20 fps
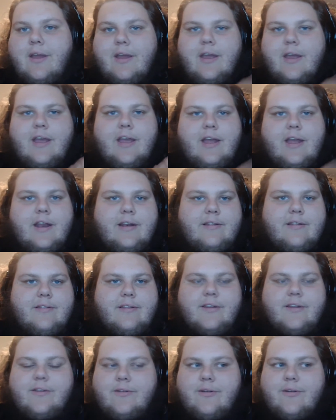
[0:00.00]
and
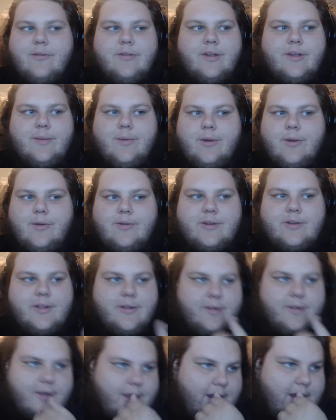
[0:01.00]
Little Karibo,
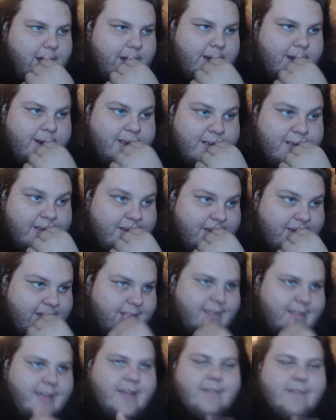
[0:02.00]
dear God,
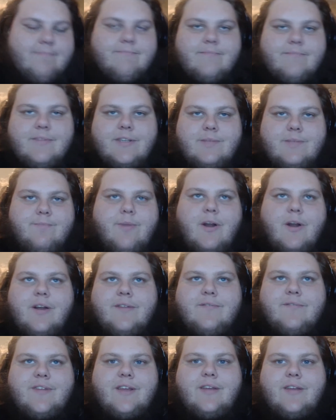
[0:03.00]
like, he's part
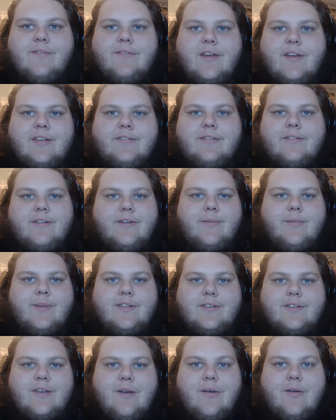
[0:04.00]
of TFS a little
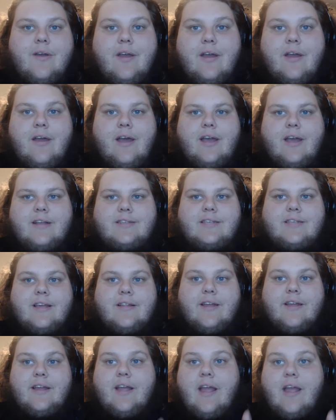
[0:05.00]
bit, so I can
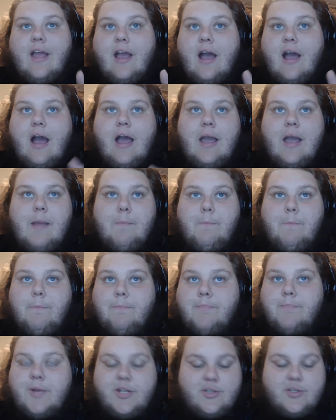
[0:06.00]
say, like, I
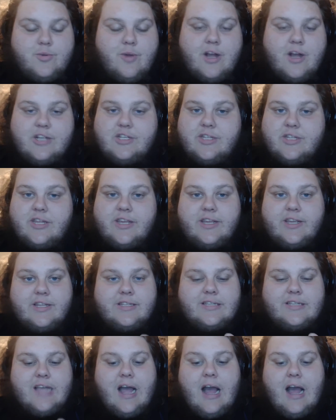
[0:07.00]
binge-watched the
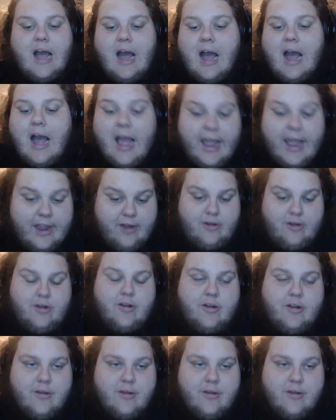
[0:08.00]
entire